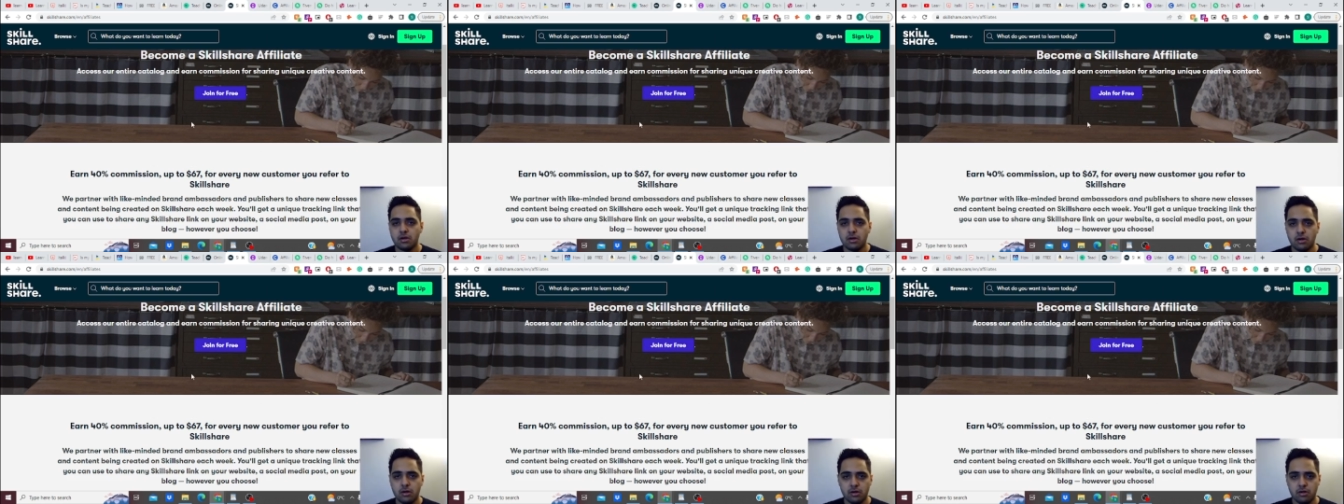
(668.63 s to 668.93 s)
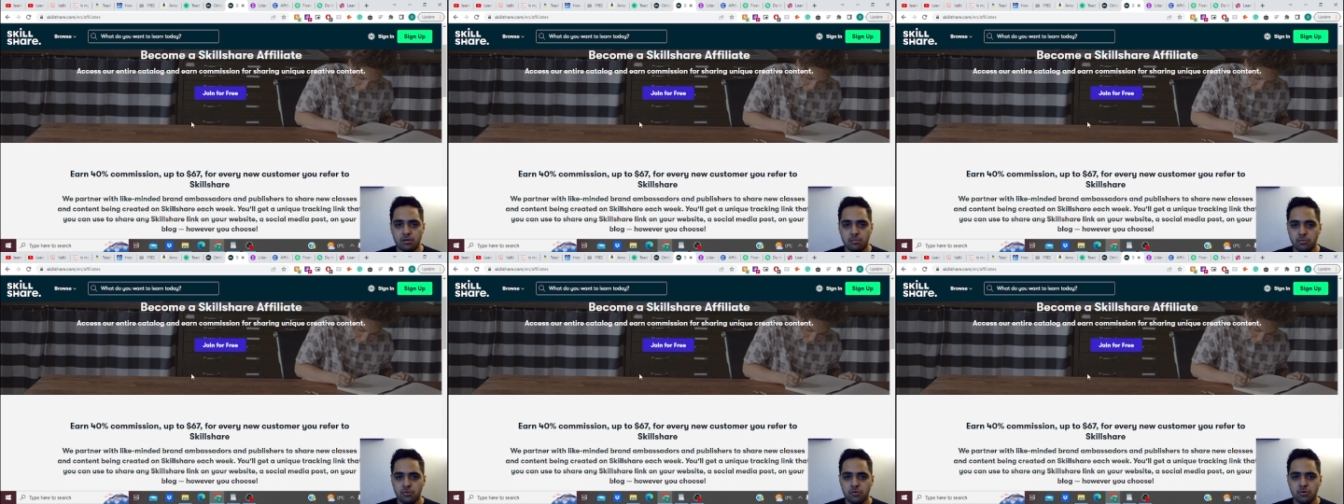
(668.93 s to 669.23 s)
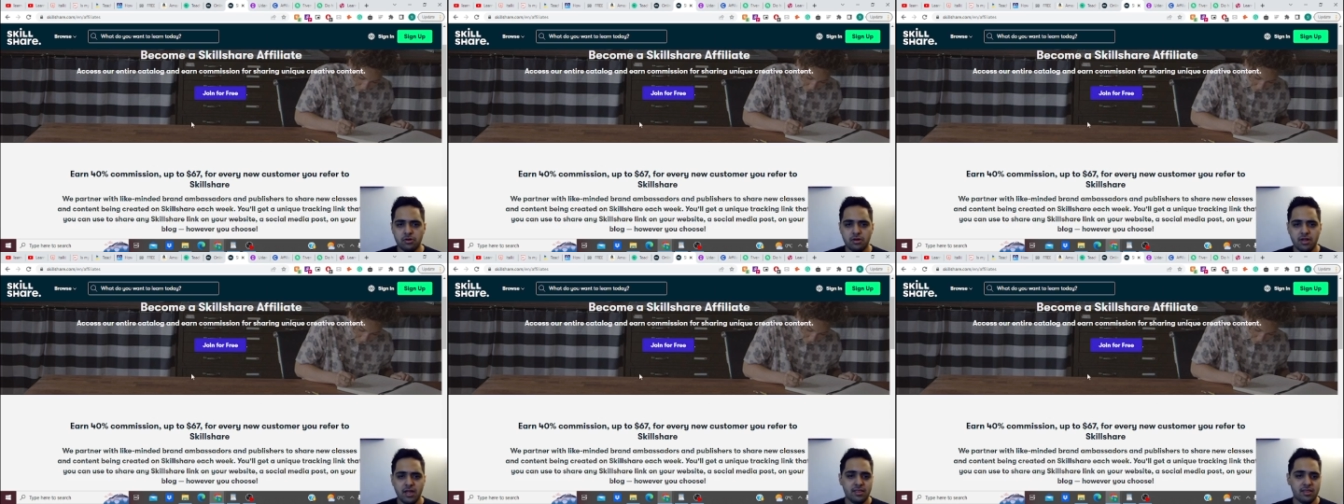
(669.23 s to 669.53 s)
earn
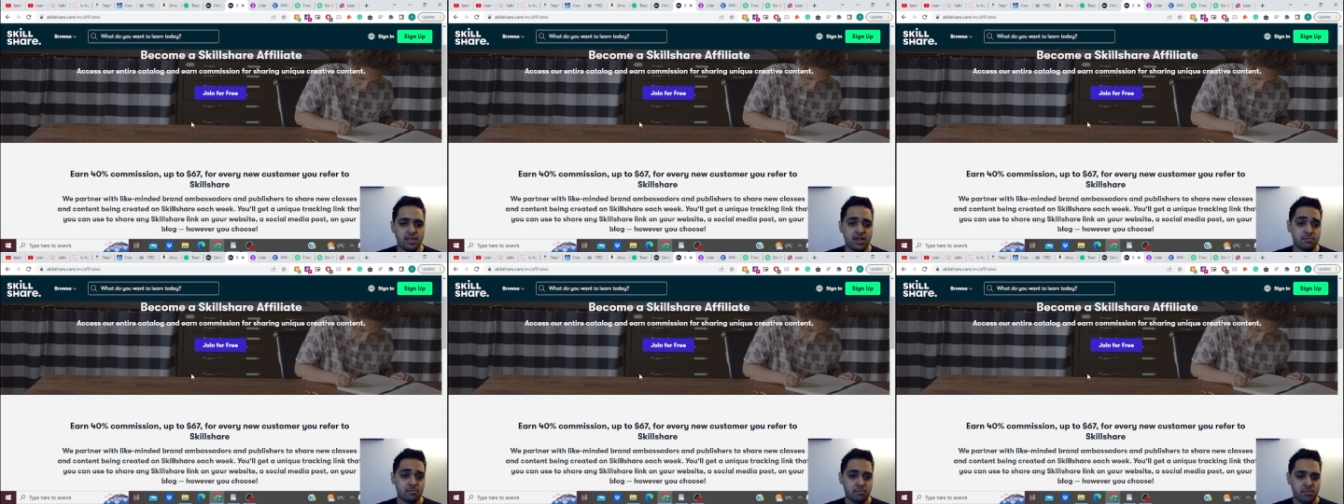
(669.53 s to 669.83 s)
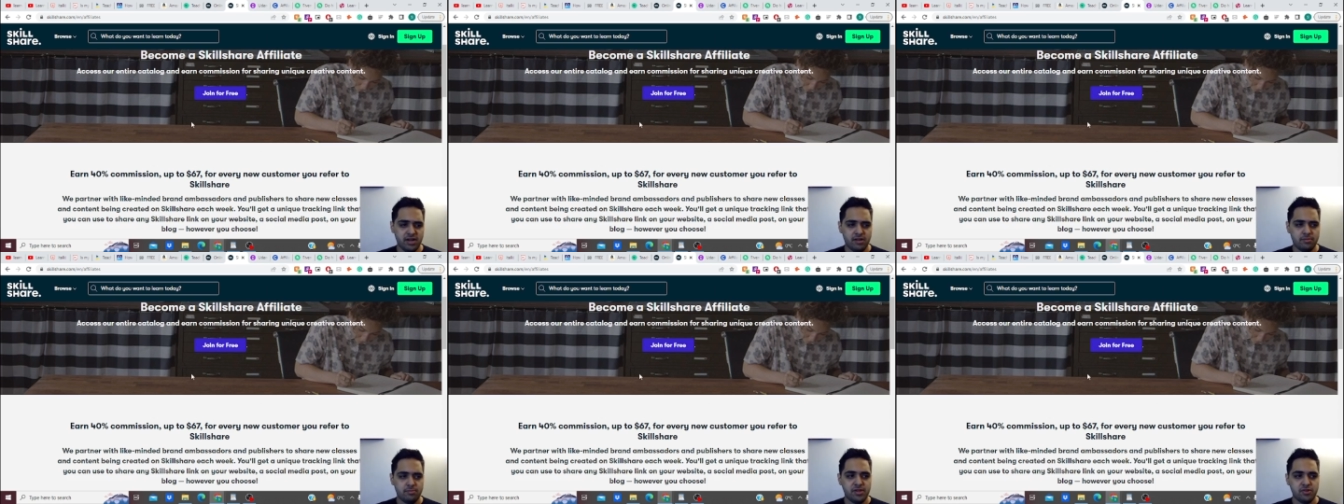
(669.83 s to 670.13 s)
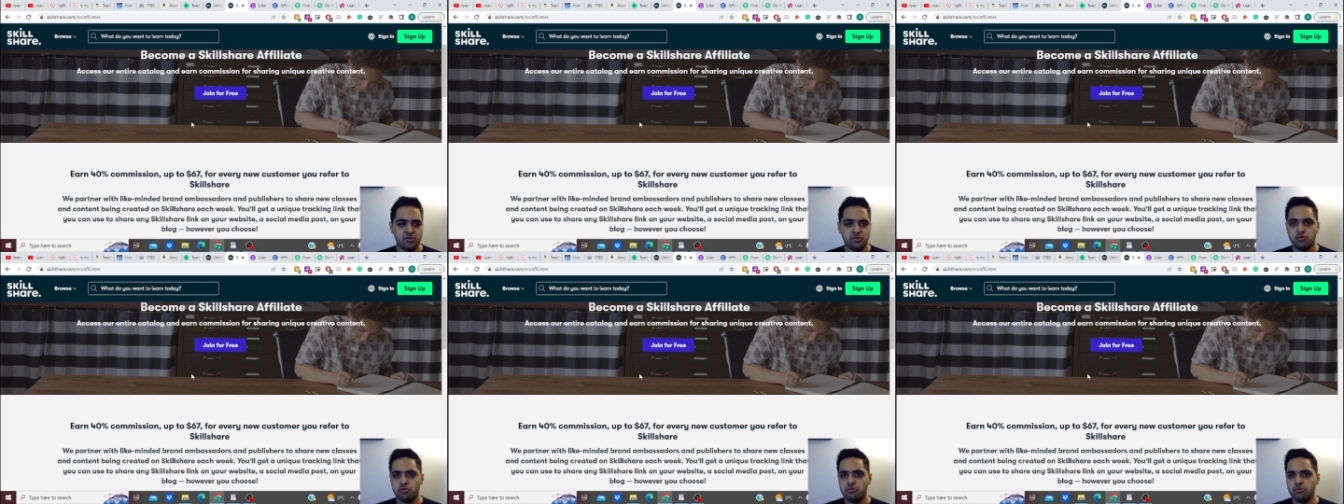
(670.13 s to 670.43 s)
more, and that might be
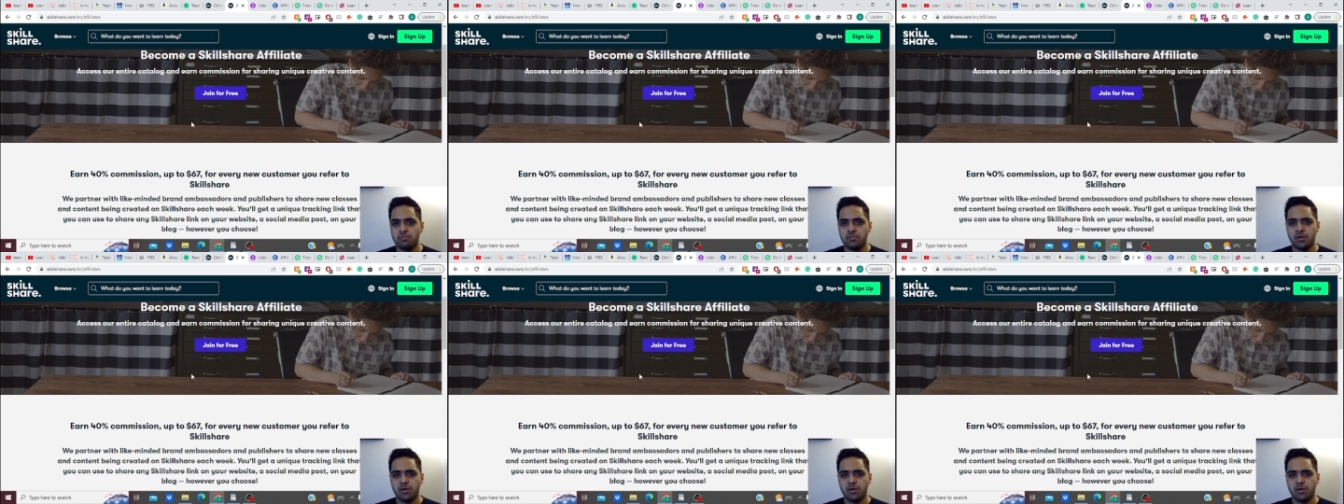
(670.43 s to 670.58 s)
true,